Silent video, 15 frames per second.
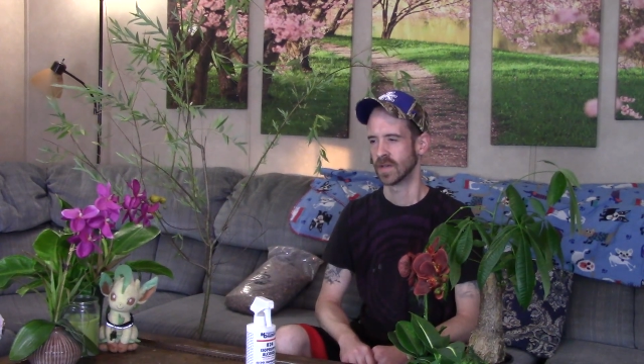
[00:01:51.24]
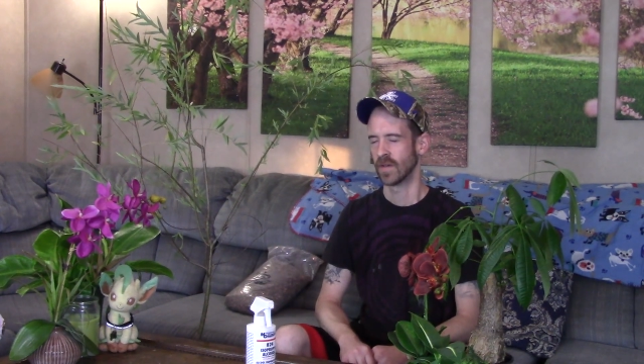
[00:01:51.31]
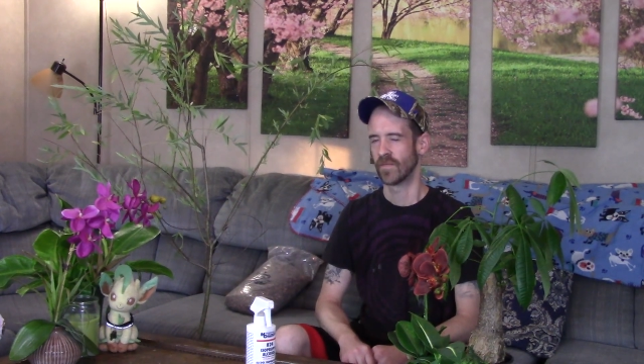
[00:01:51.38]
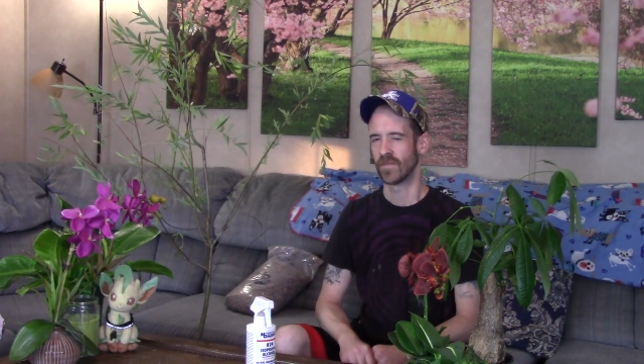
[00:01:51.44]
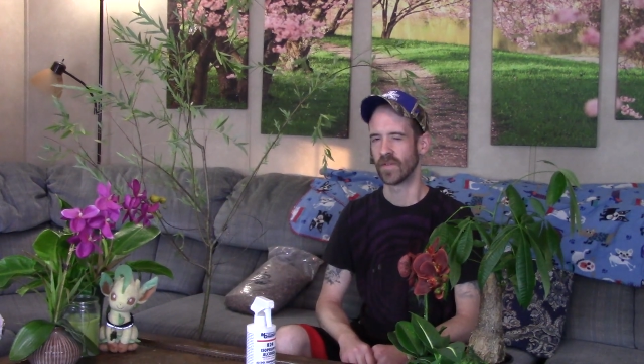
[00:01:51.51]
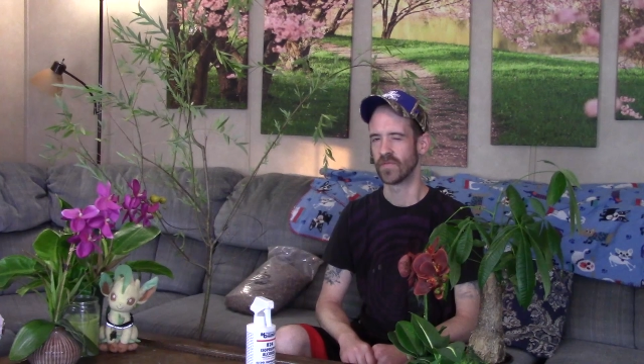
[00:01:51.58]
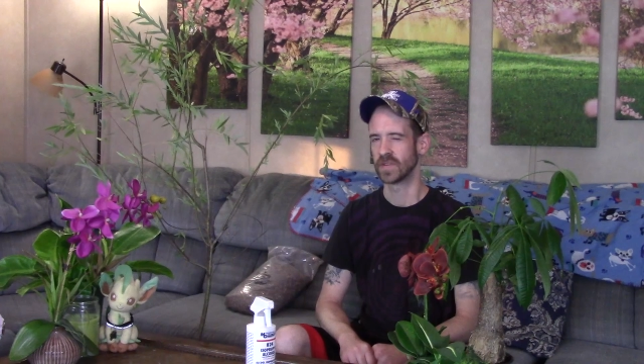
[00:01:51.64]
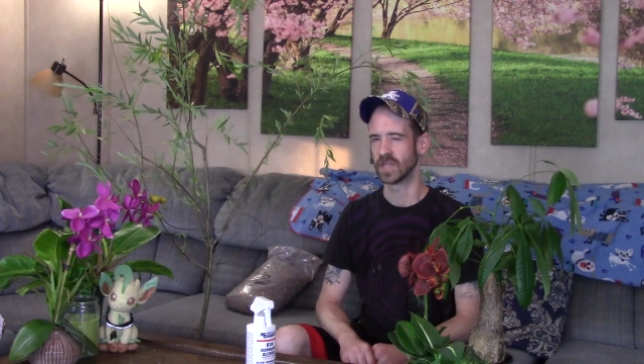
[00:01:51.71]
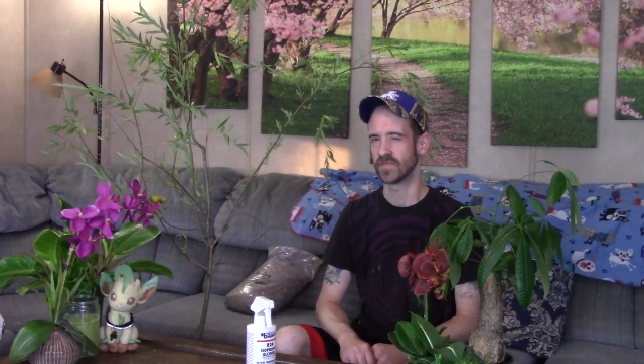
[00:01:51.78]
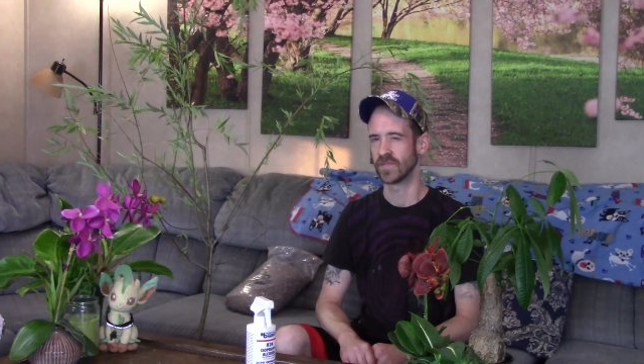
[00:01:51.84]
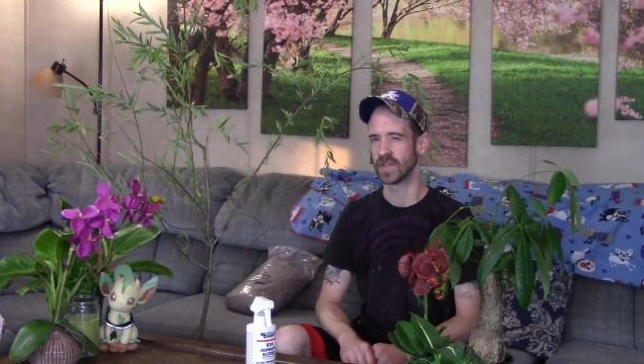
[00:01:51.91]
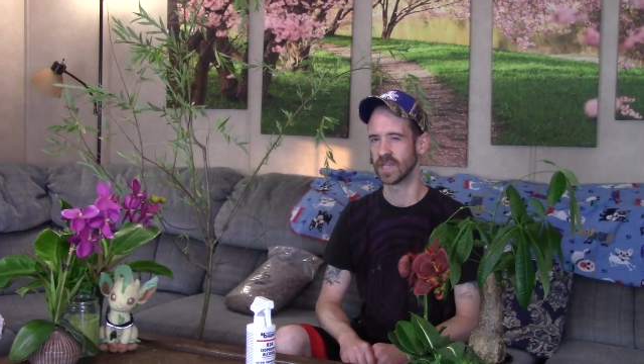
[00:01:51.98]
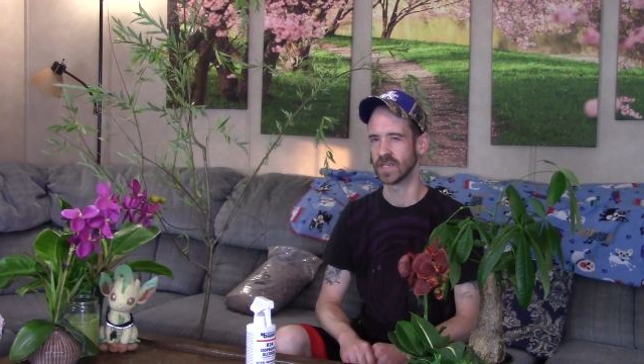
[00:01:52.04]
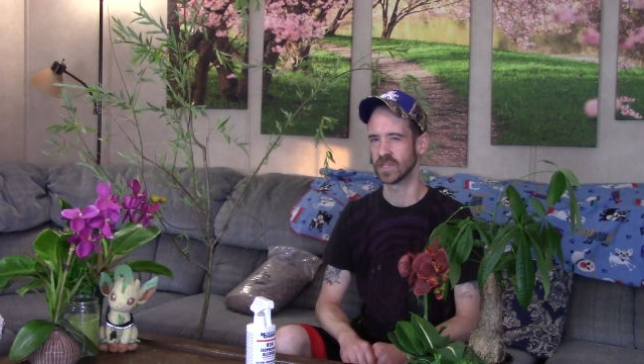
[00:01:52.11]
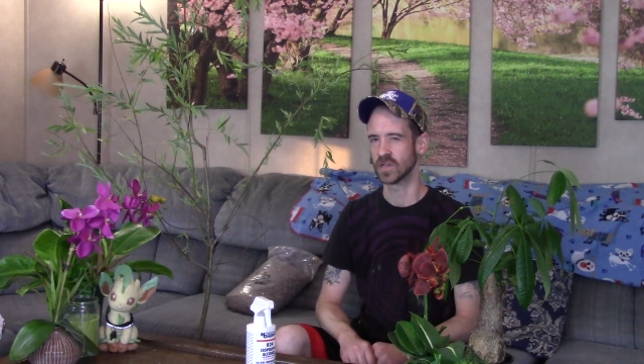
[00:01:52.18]
50
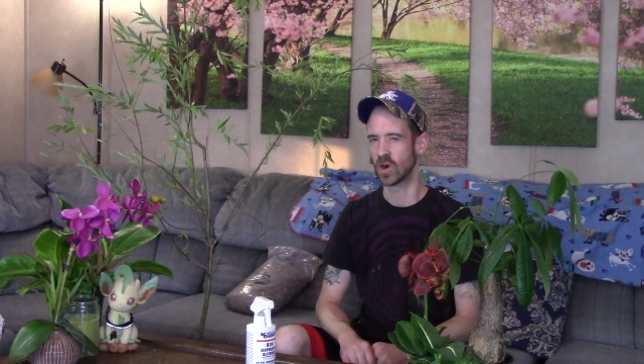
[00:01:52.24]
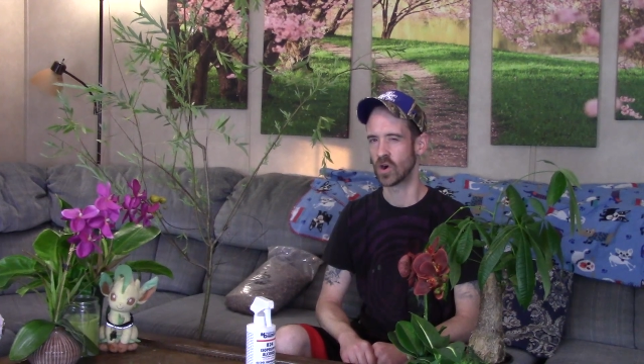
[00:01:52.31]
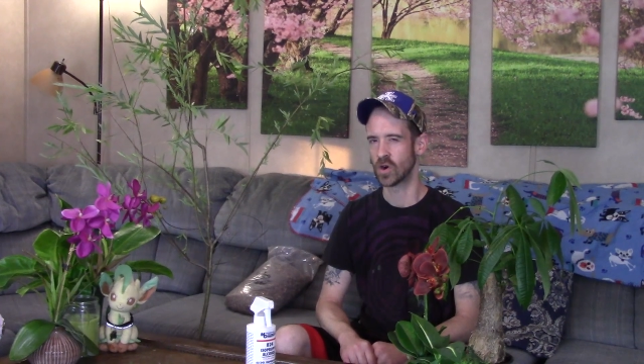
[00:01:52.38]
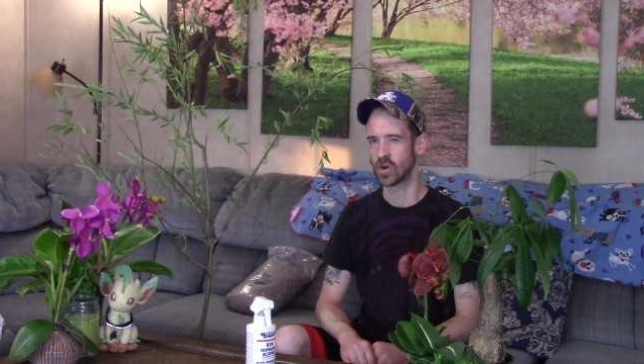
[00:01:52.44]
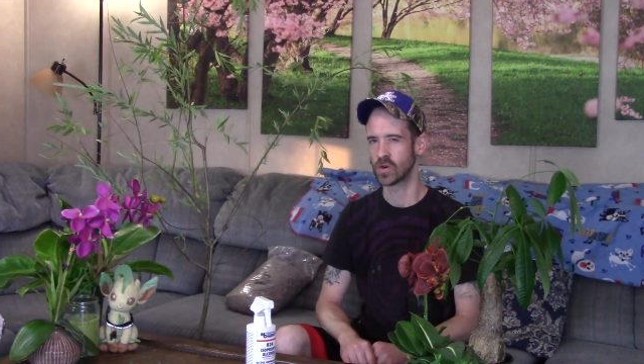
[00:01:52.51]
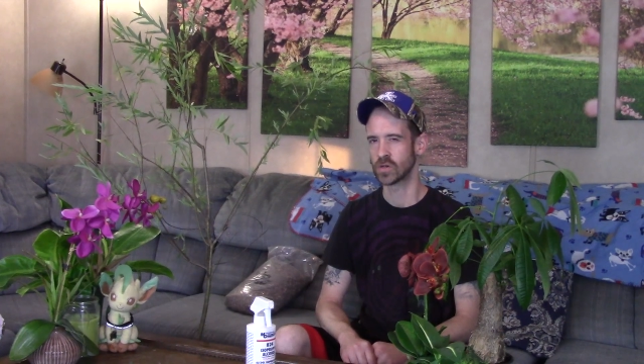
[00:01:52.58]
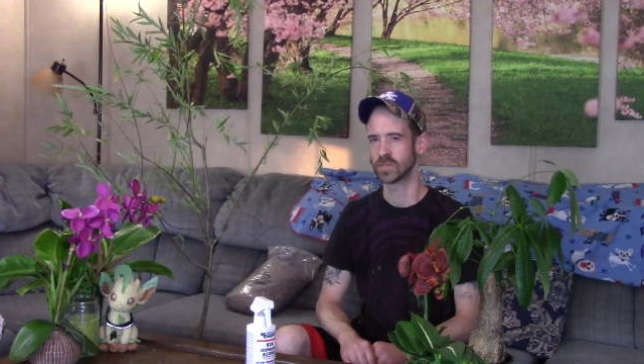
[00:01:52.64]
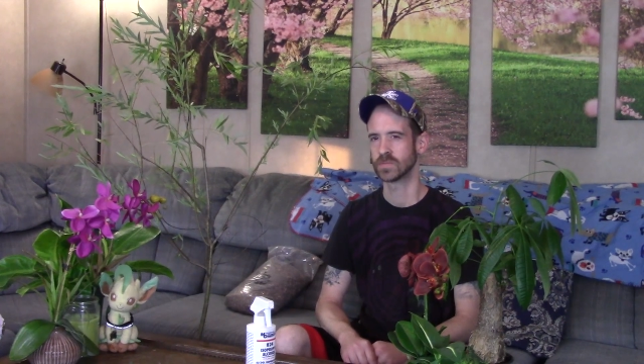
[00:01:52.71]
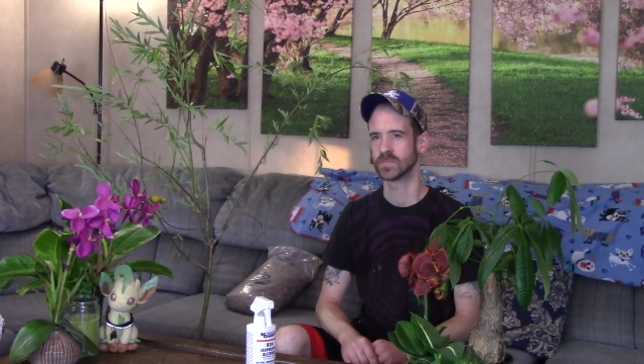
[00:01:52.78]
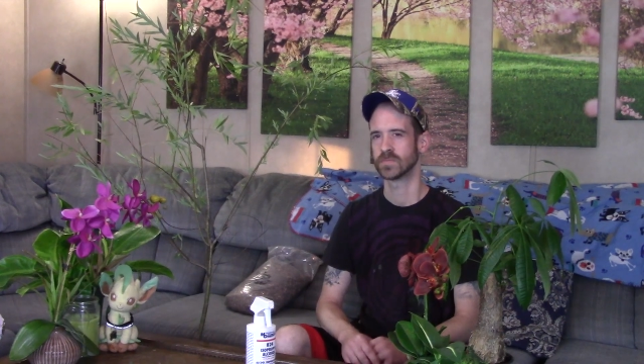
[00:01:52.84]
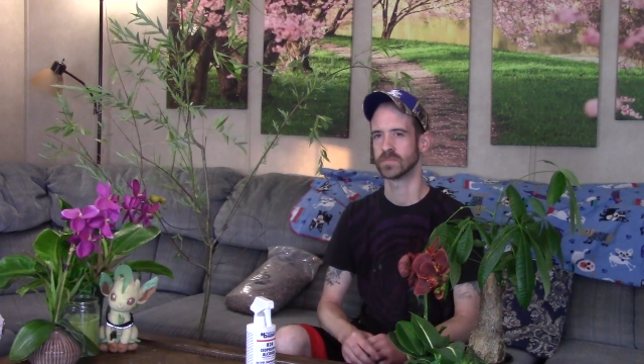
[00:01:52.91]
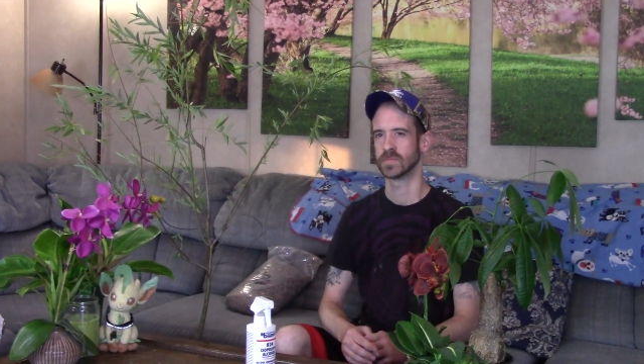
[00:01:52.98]
feet tall,